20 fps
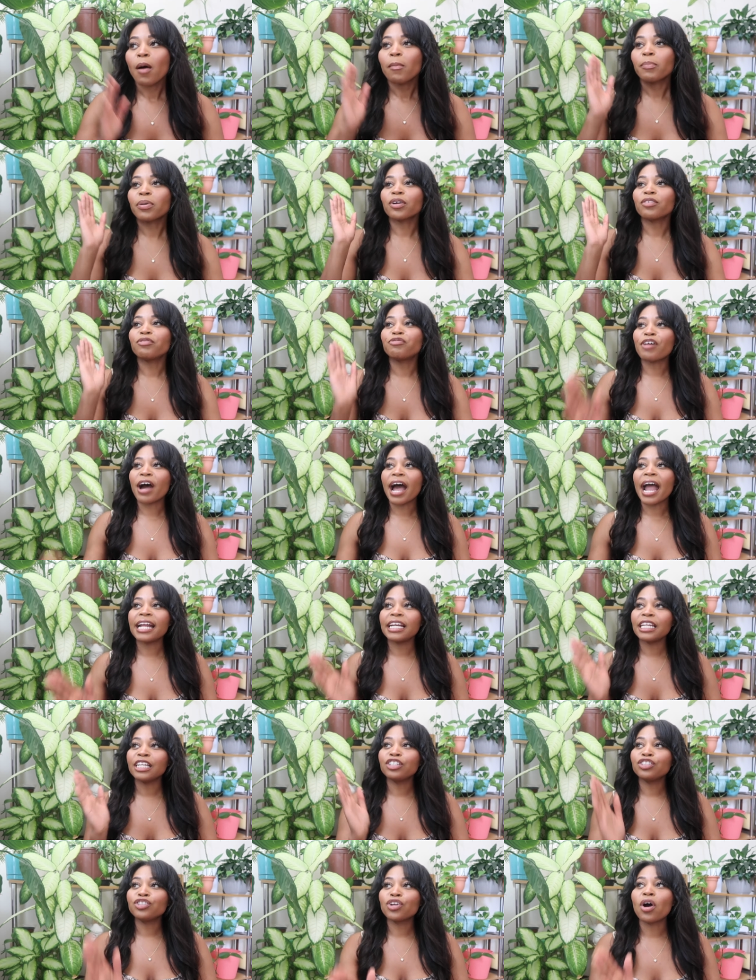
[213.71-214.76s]

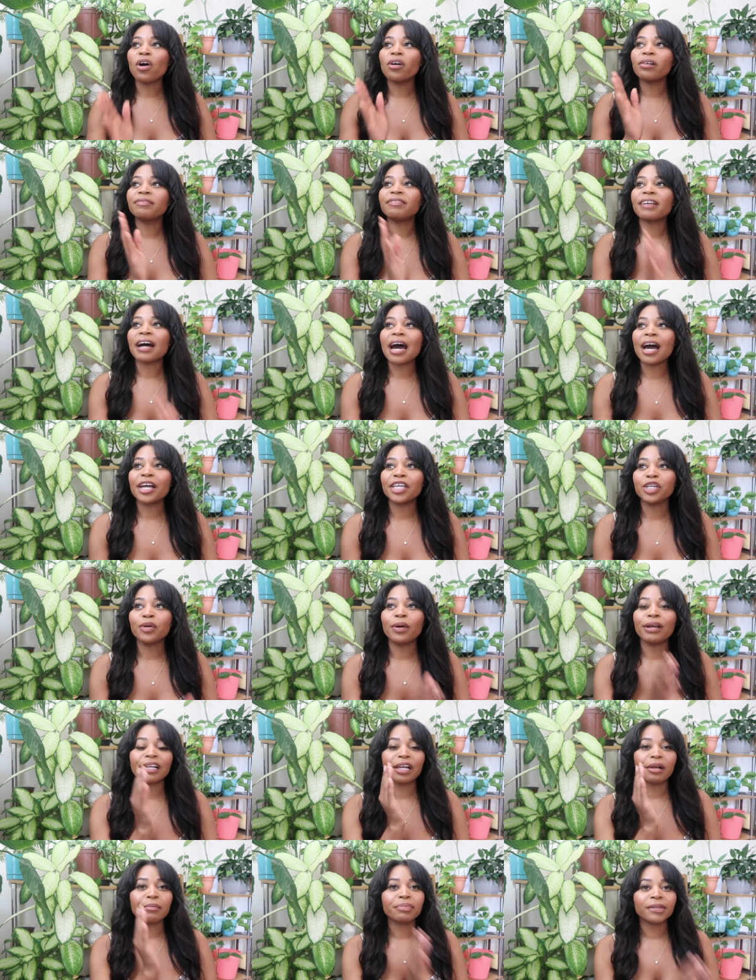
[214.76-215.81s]
Providing no value
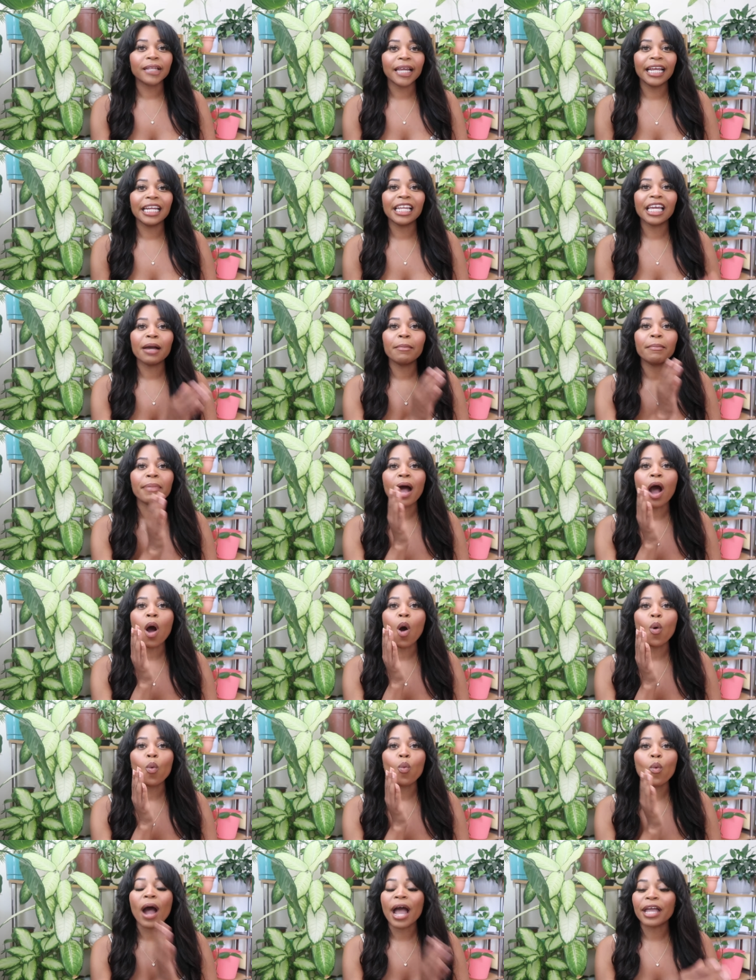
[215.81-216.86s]
and complaining
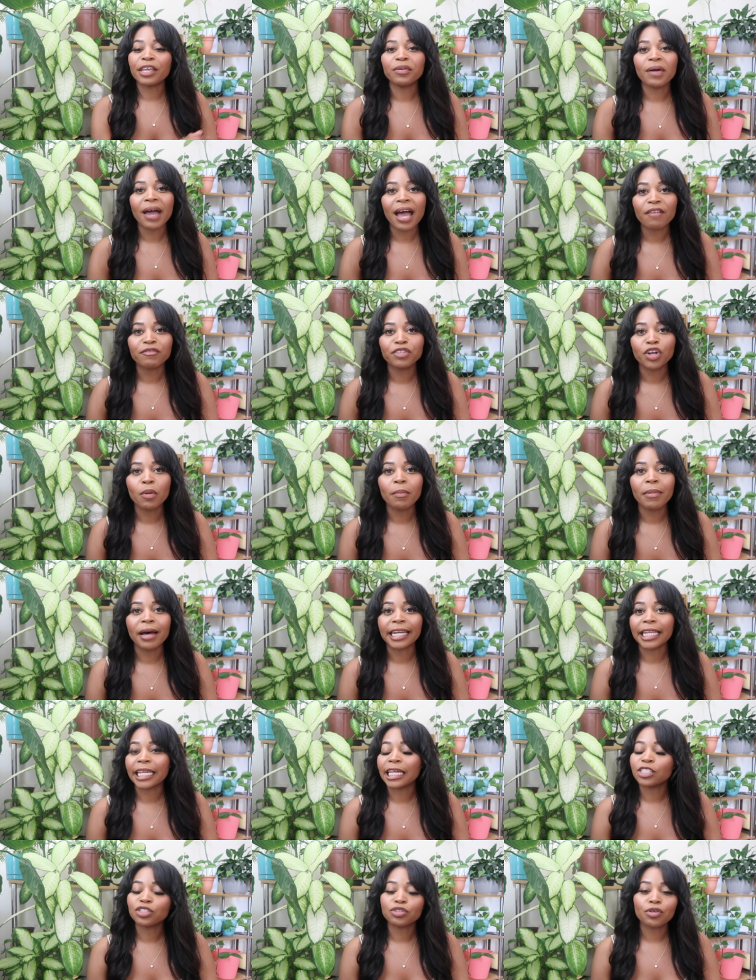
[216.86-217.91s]
about why you have no
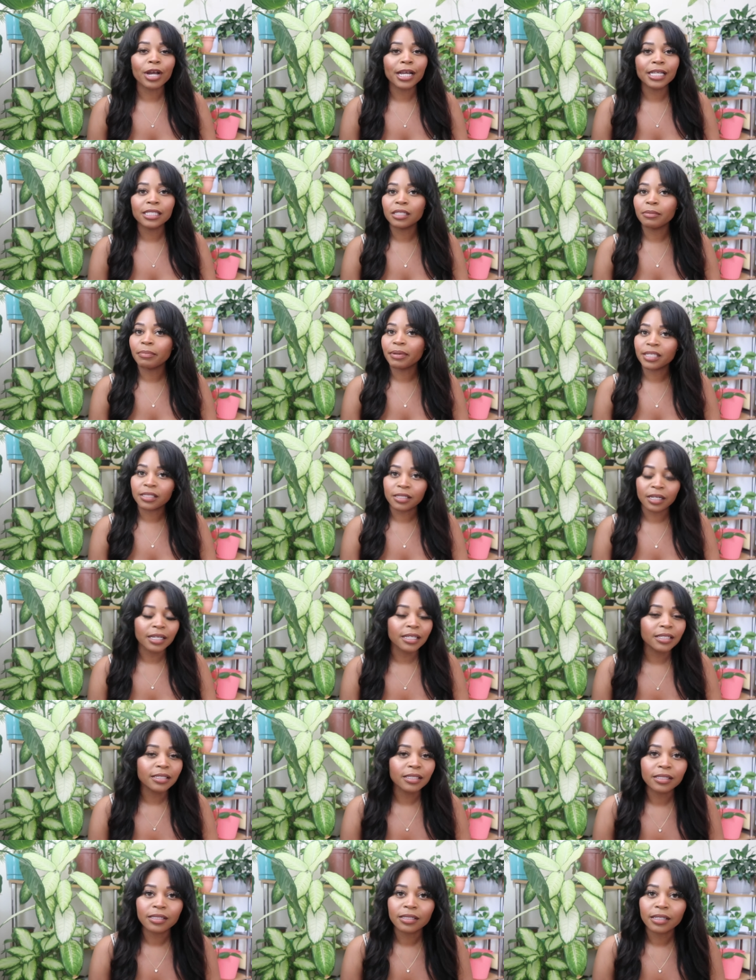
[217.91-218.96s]
money is crazy
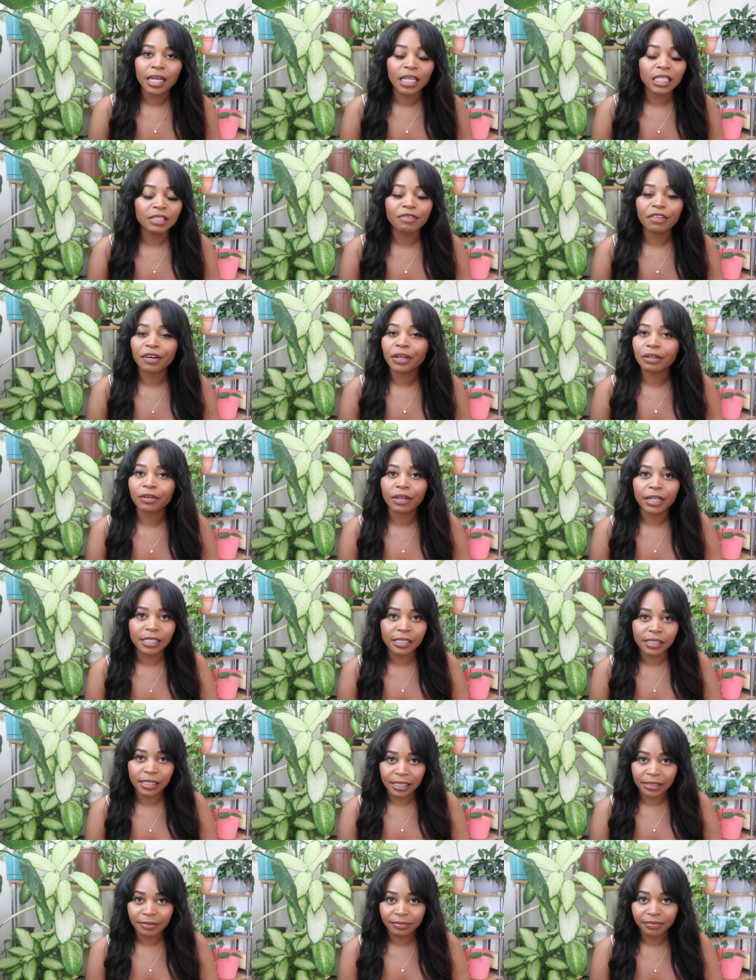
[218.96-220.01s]
business. It's very
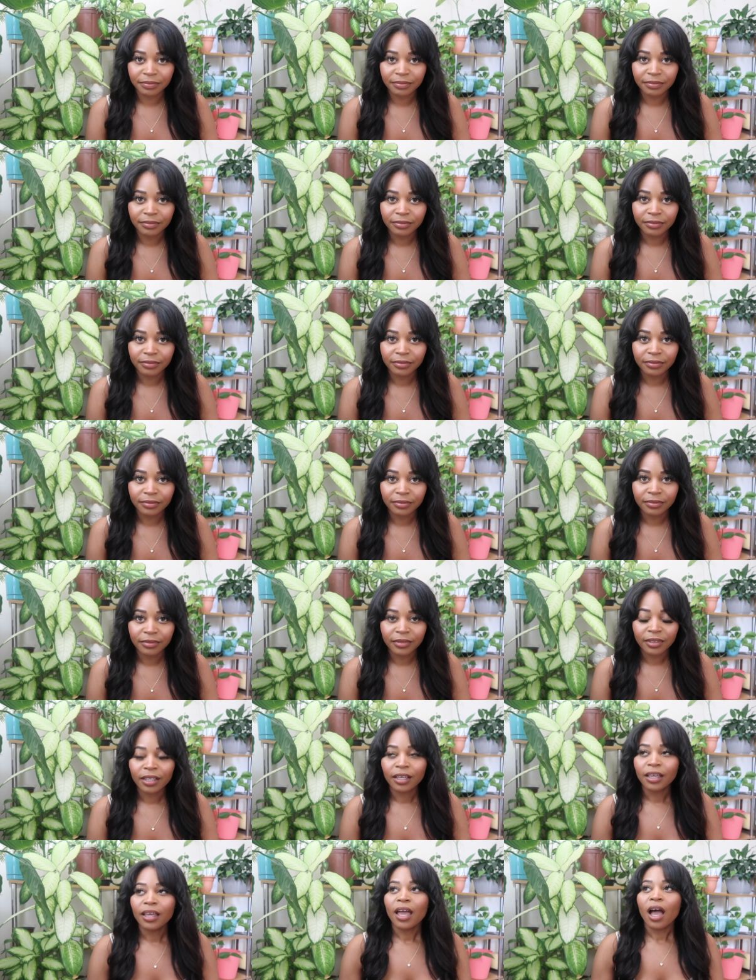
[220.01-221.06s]
crazy.
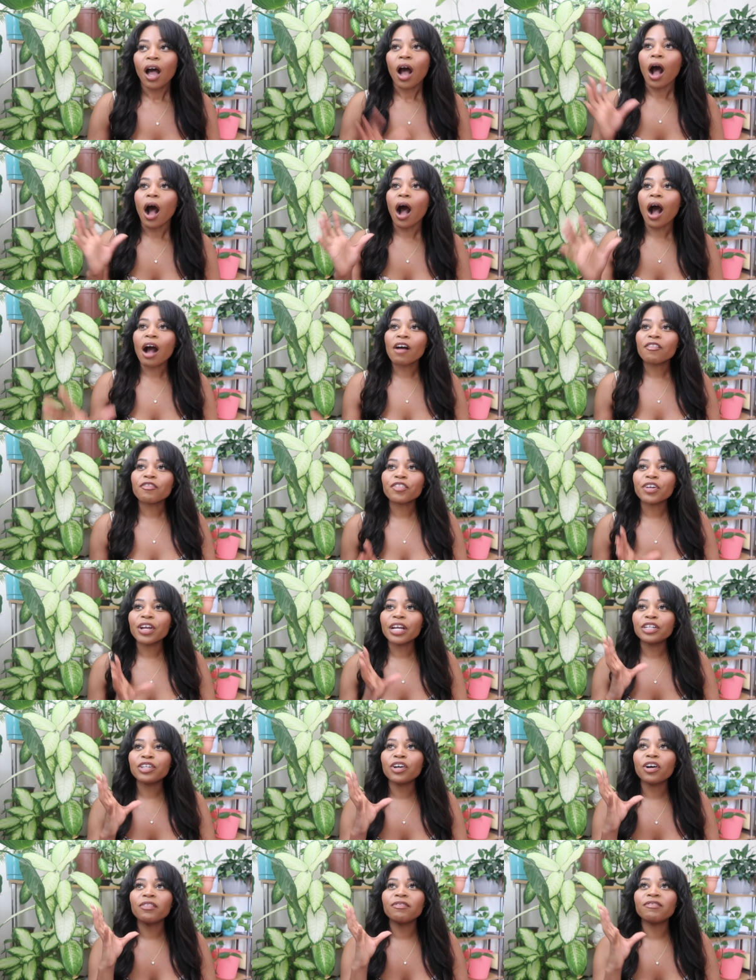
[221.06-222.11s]

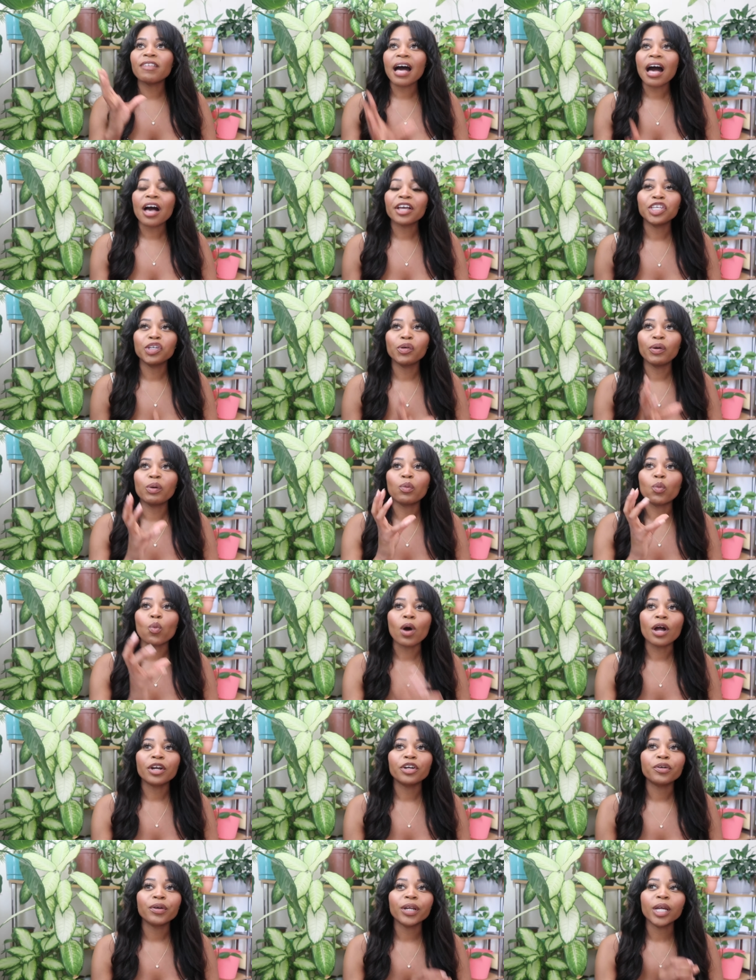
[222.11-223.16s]
Offering no value and
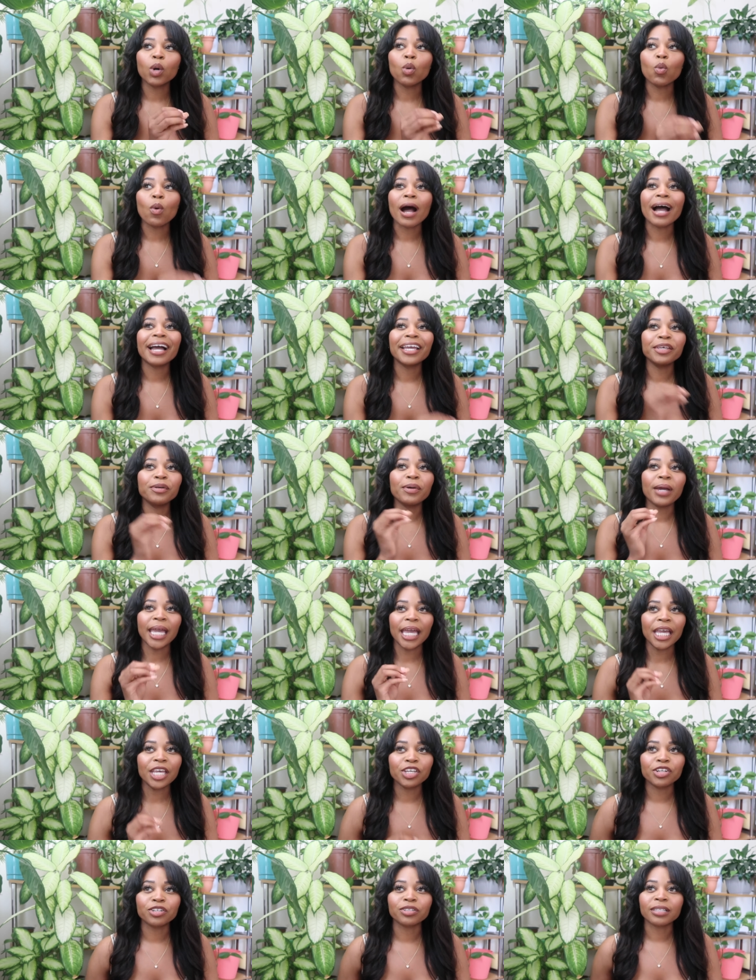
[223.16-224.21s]
wondering why you
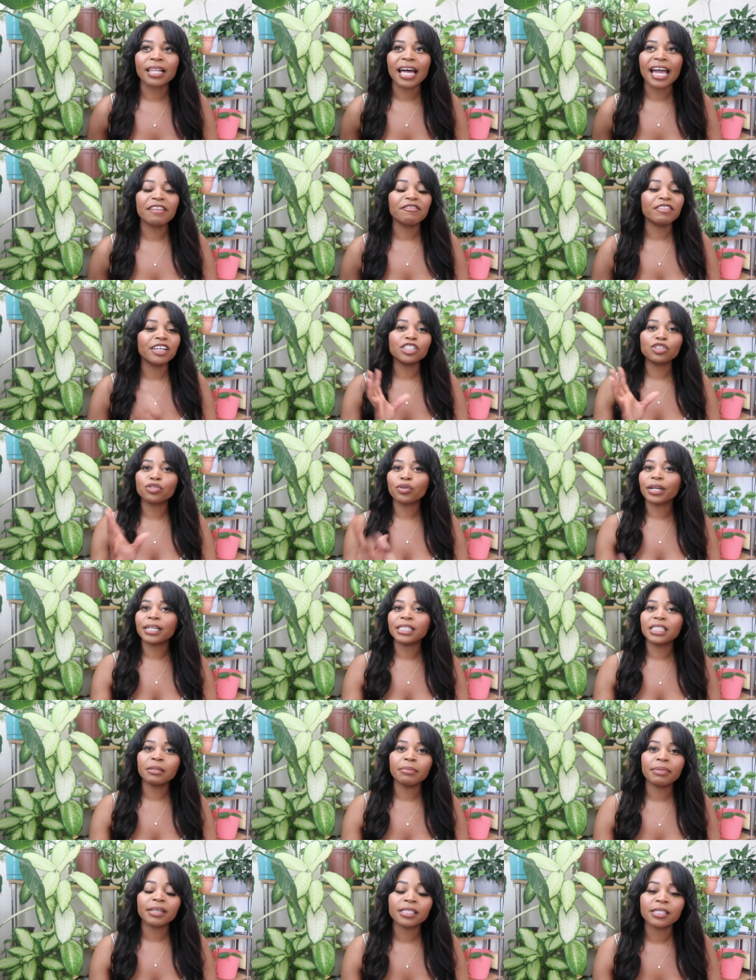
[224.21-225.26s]
hate your life is
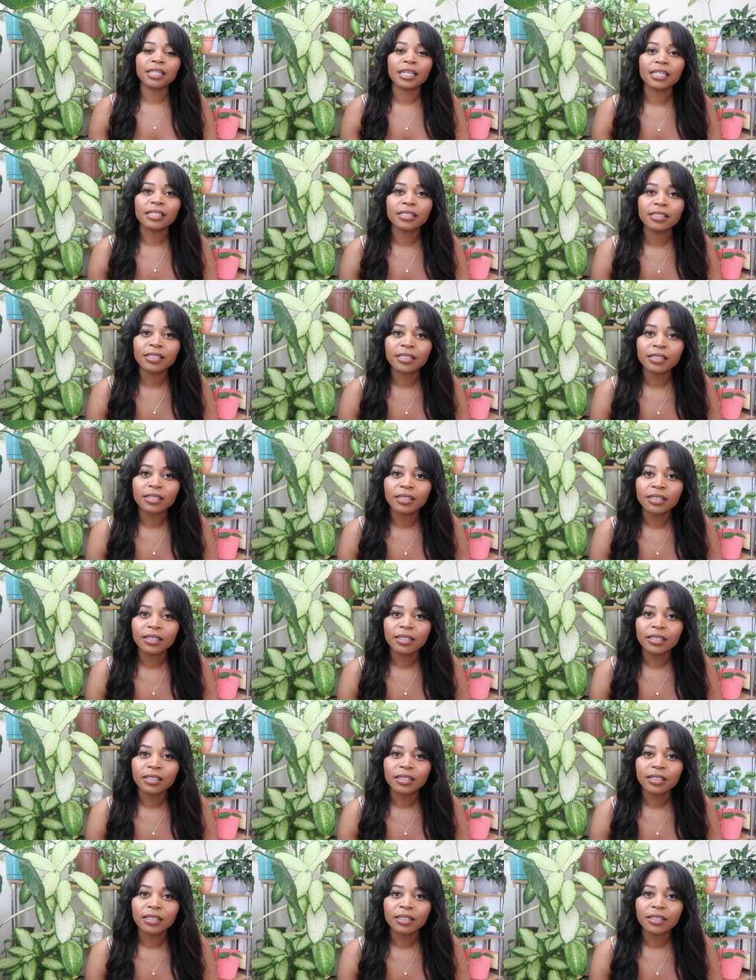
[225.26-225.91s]
crazy business.